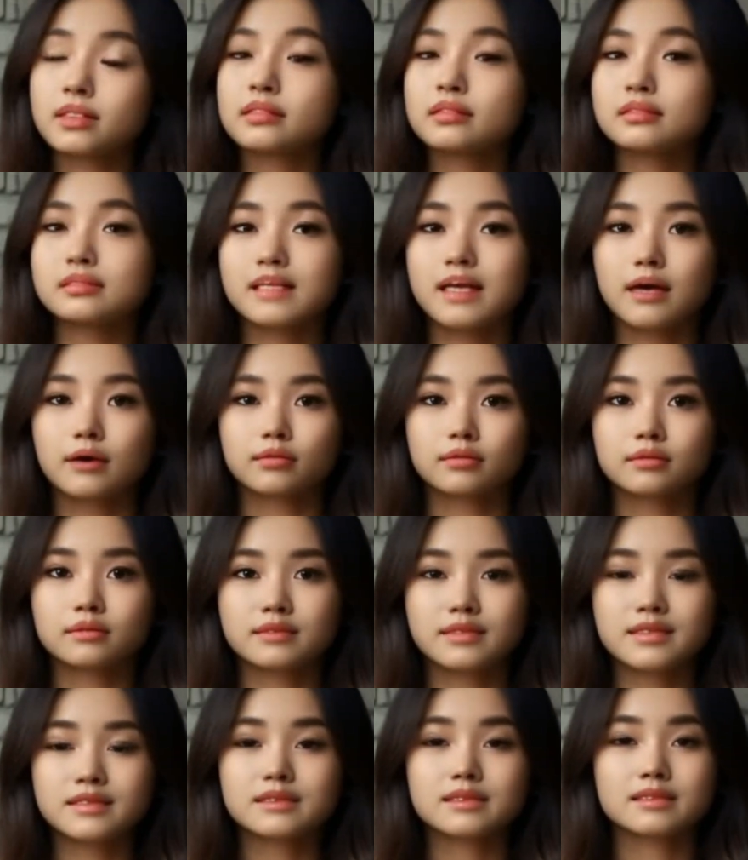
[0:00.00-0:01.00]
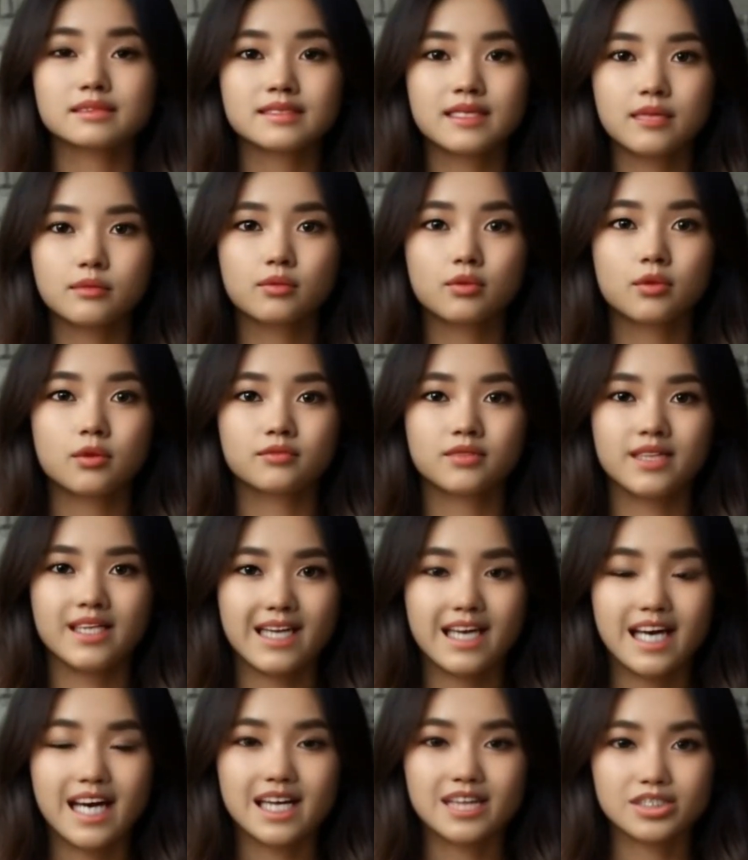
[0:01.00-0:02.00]
Check this out. This is a demo of
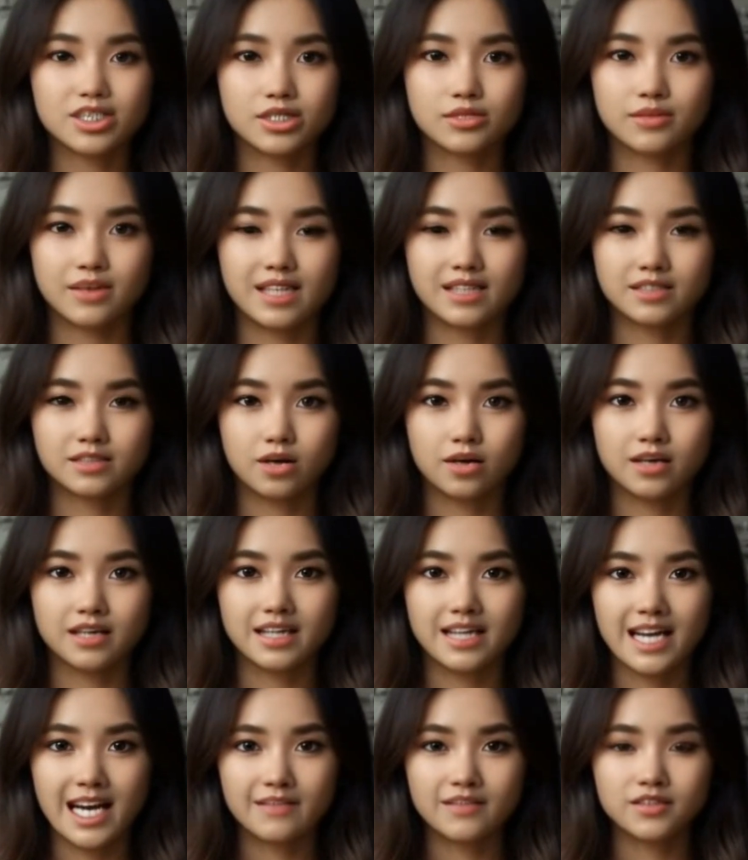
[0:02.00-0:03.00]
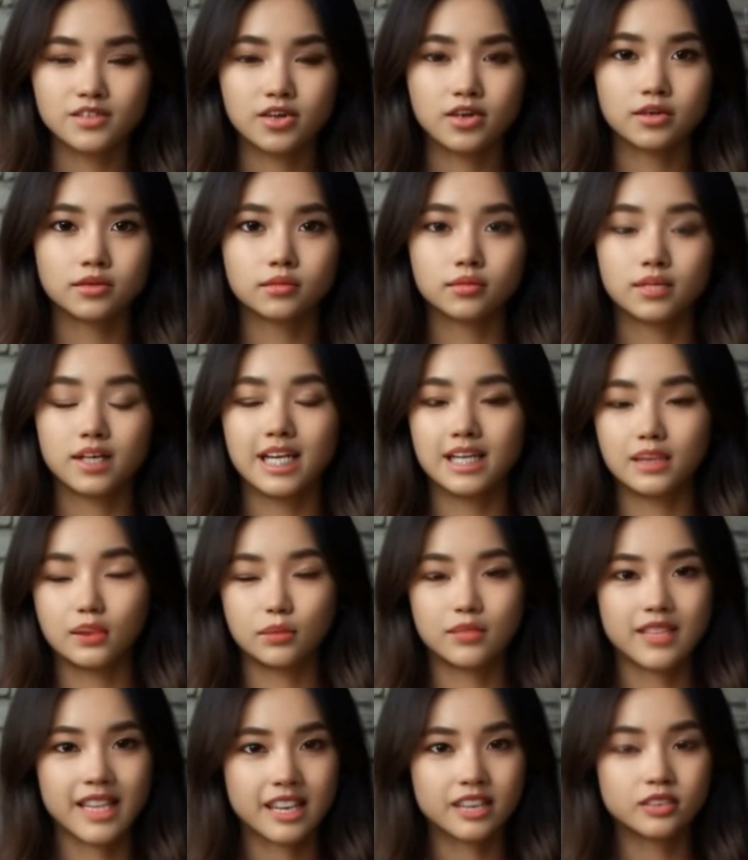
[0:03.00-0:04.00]
an AI-generated talking avatar
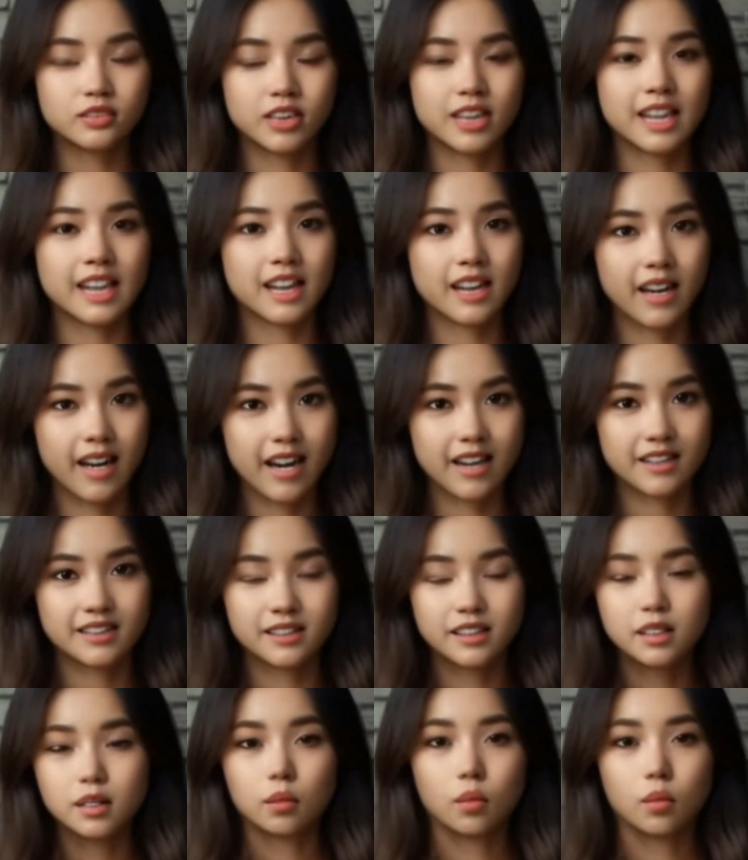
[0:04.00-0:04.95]
created with Hedra AI.